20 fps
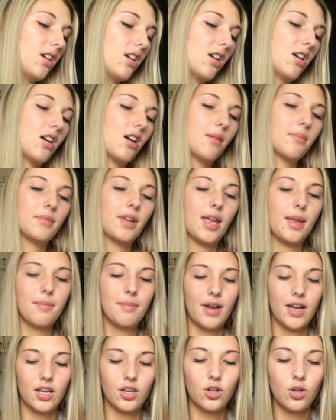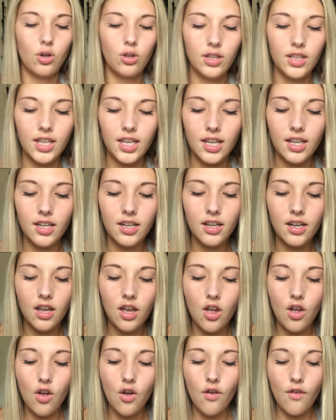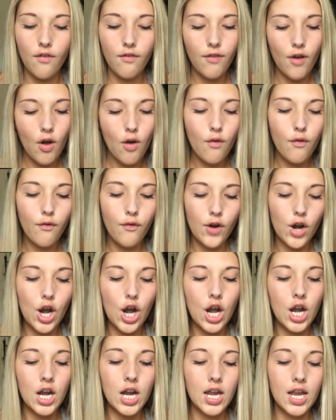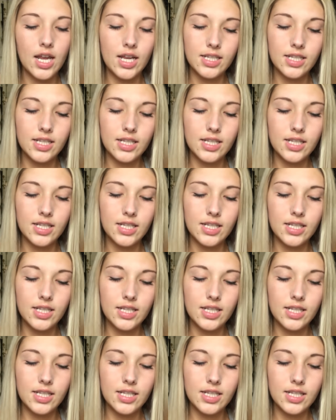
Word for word: um, a Mongolian full fur